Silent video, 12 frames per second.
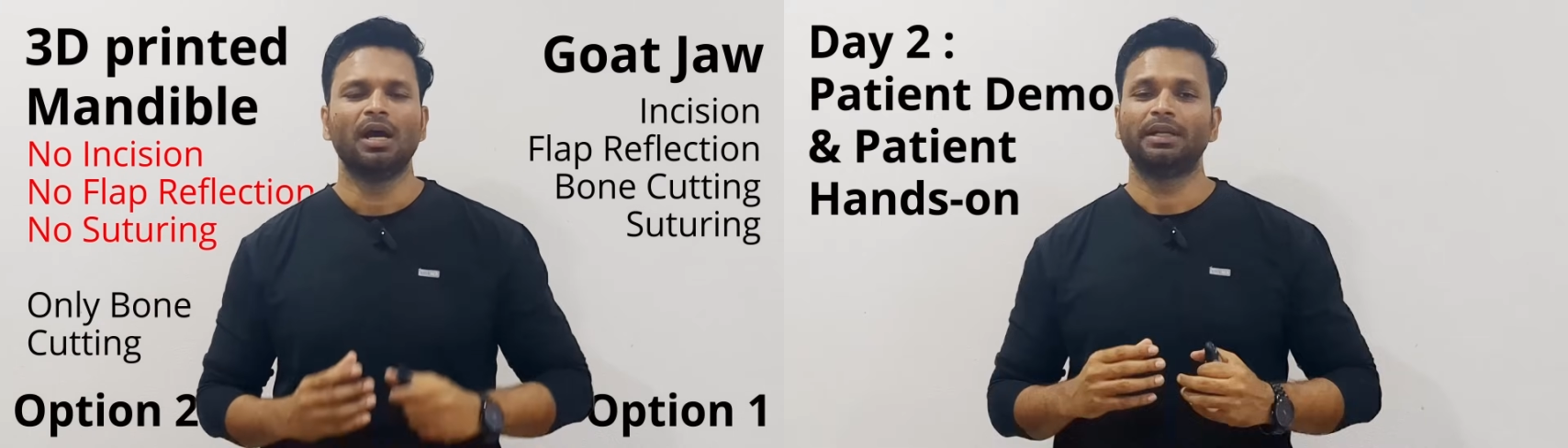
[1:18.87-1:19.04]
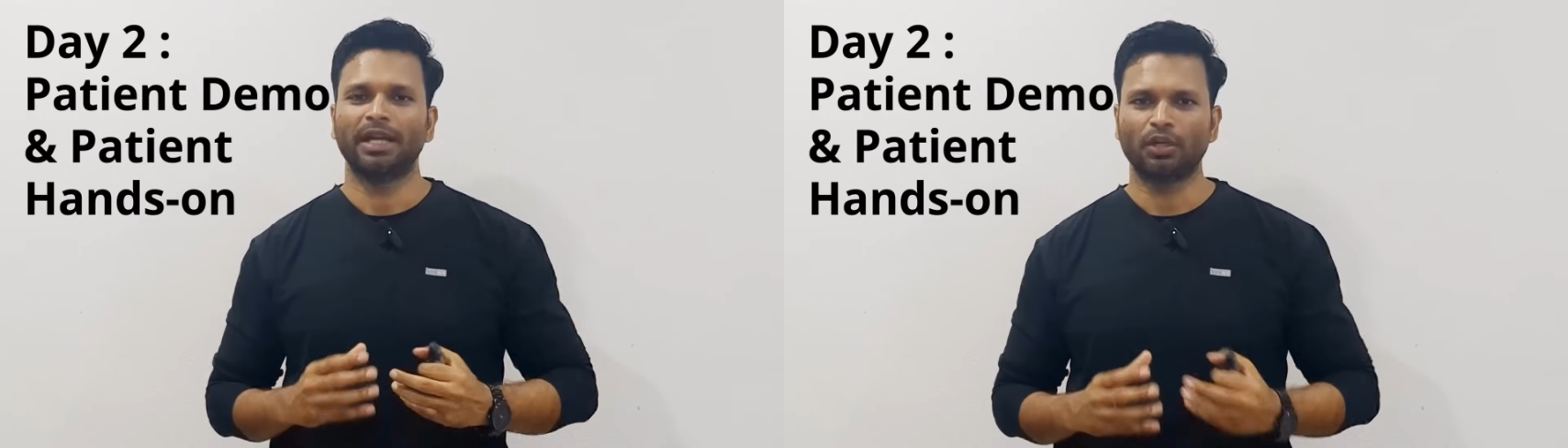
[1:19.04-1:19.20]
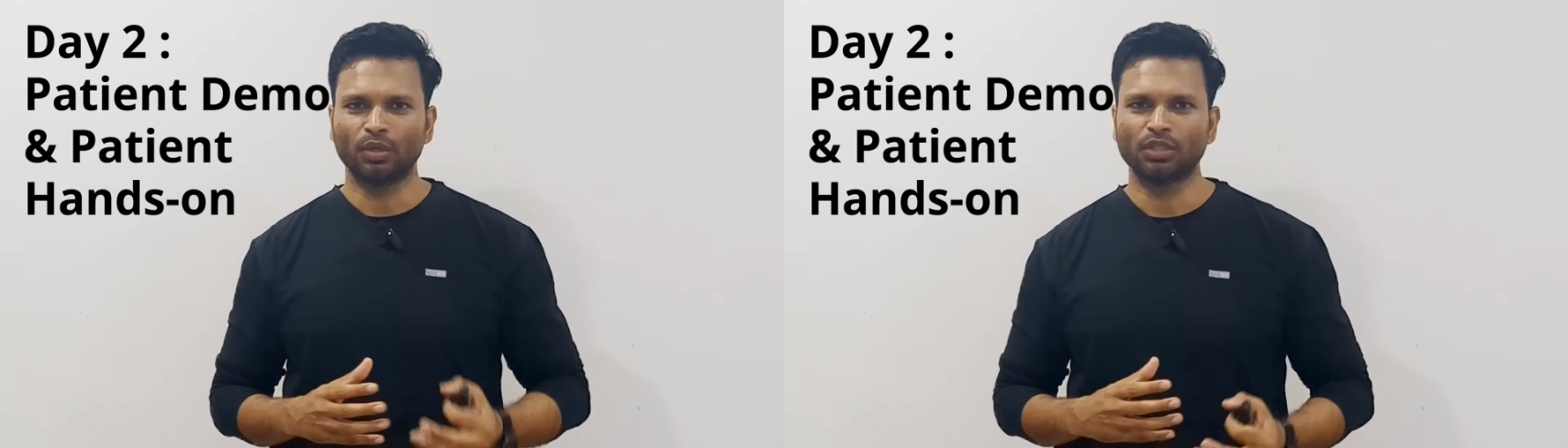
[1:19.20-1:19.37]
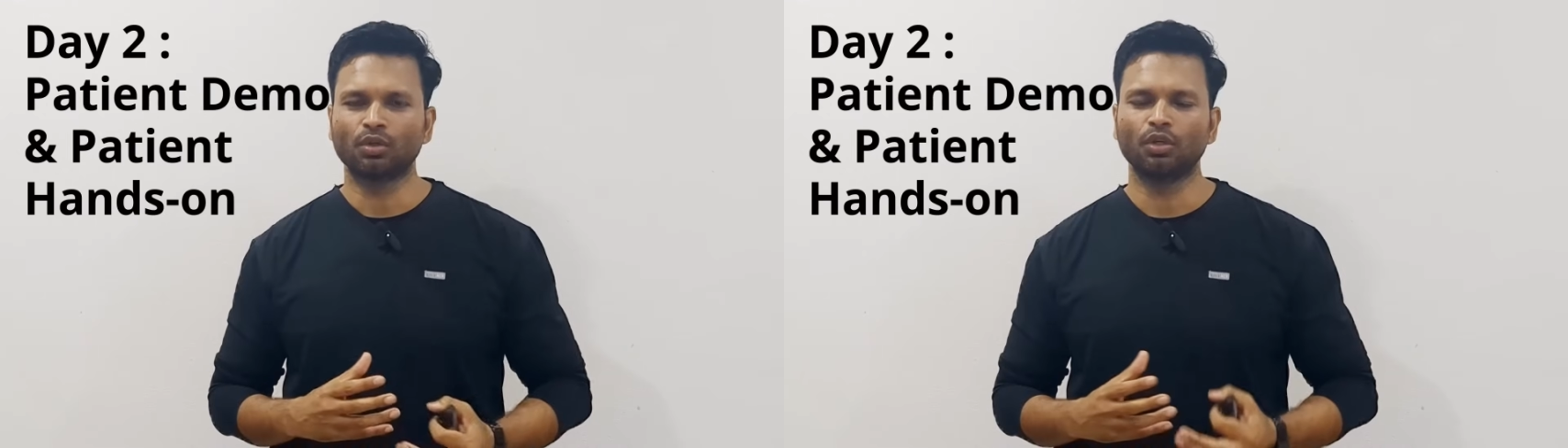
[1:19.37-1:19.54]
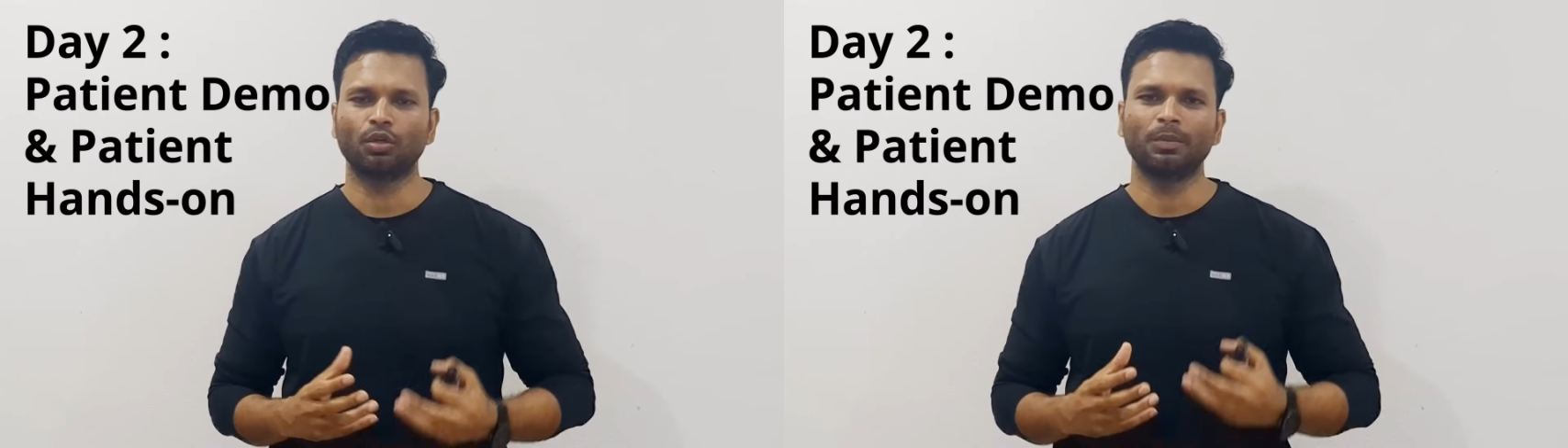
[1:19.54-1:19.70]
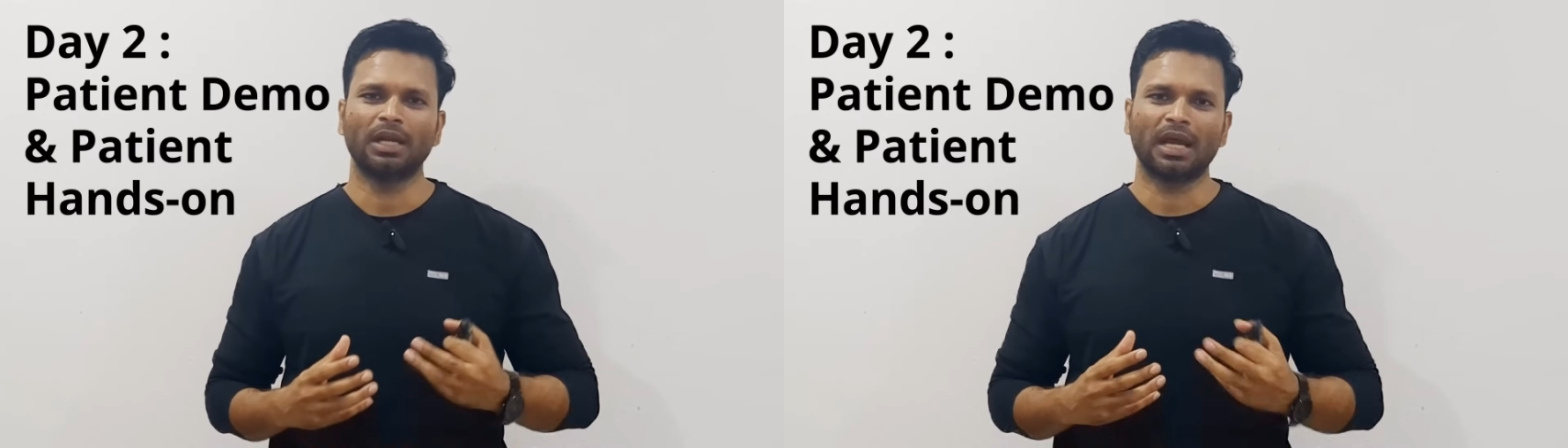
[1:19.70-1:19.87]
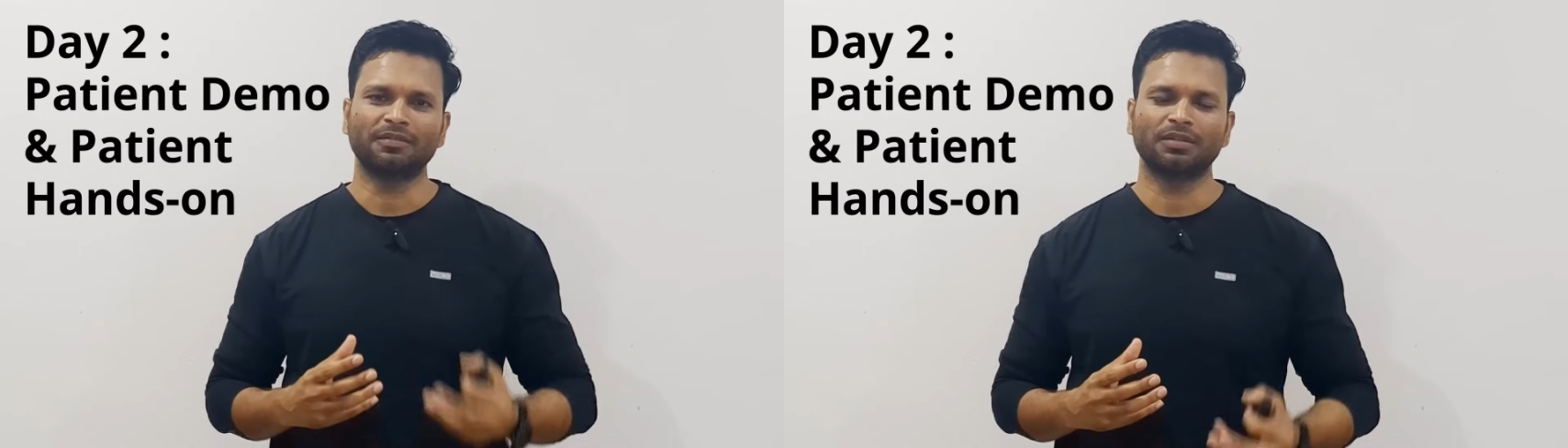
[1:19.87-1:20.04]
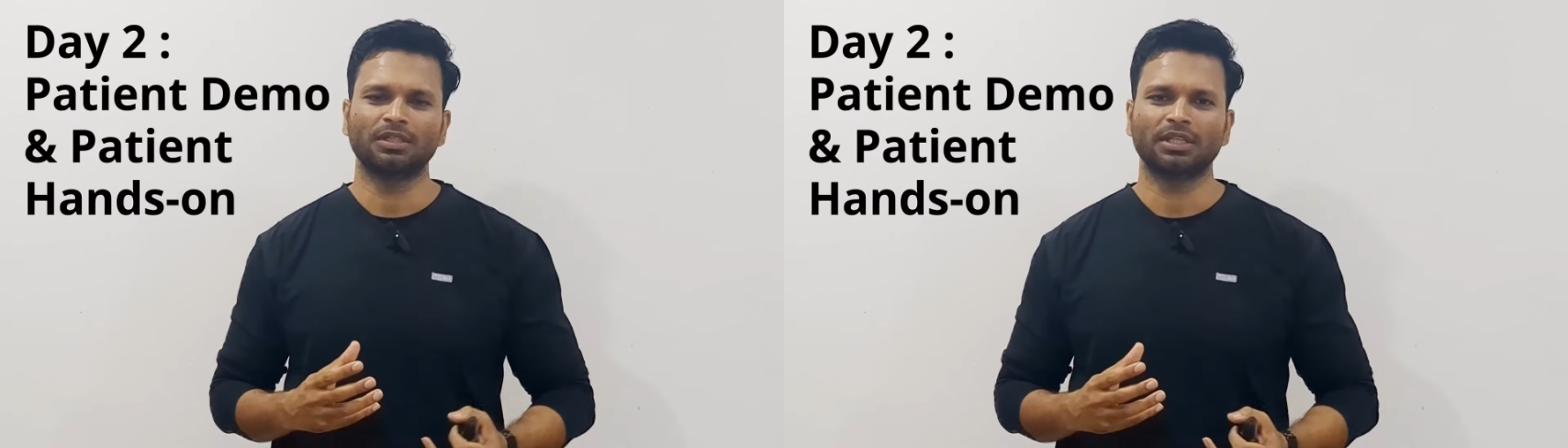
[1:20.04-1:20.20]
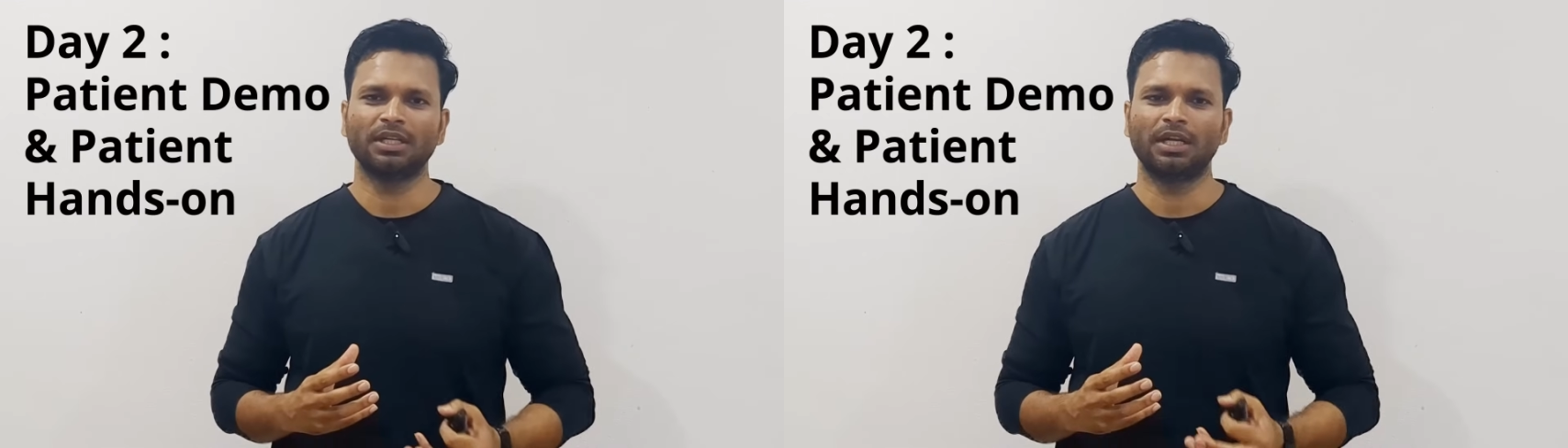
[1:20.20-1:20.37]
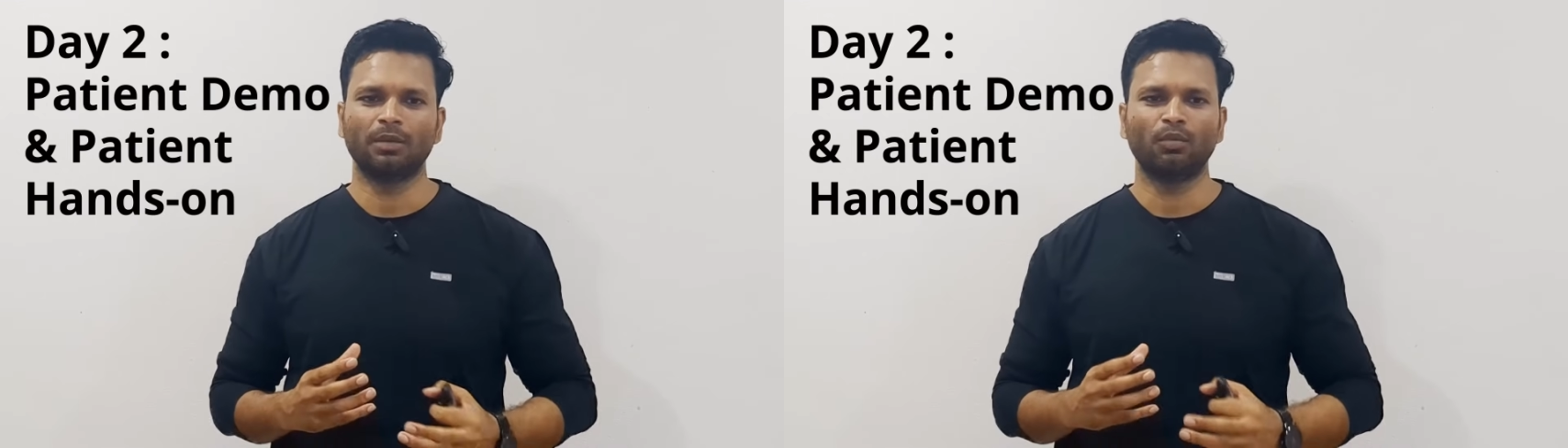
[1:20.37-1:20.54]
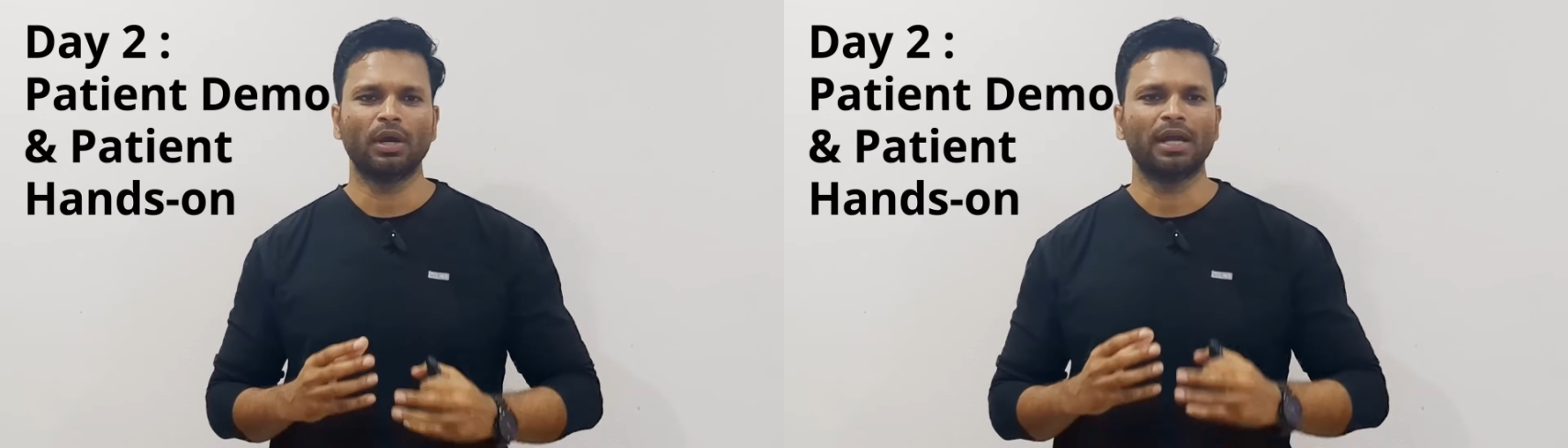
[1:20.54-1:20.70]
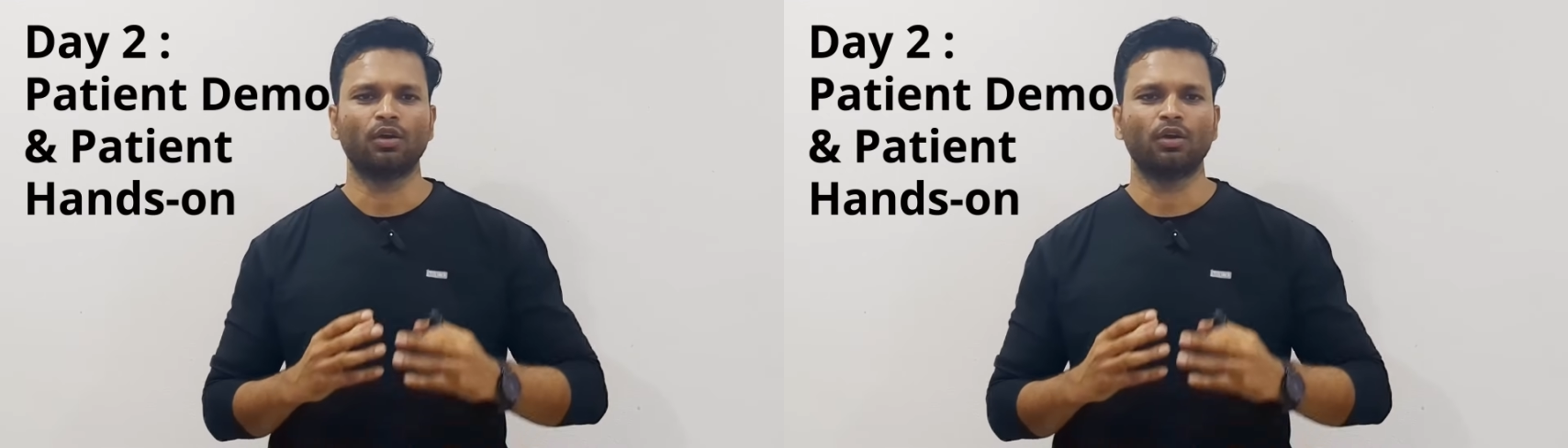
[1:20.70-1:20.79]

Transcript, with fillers: Day 2 is going to be live surgery demo